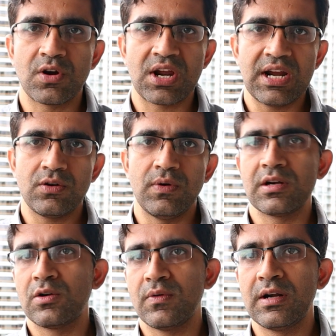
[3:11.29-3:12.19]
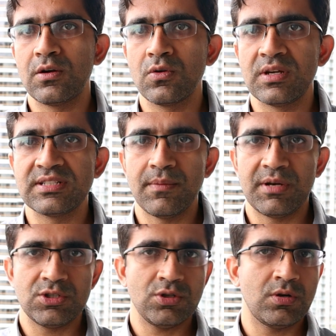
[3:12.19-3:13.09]
for GATE 2022
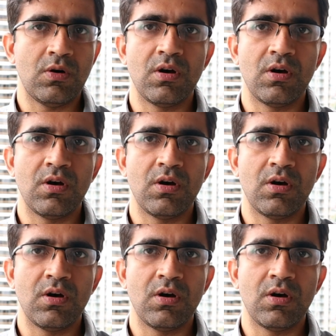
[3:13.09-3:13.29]
examination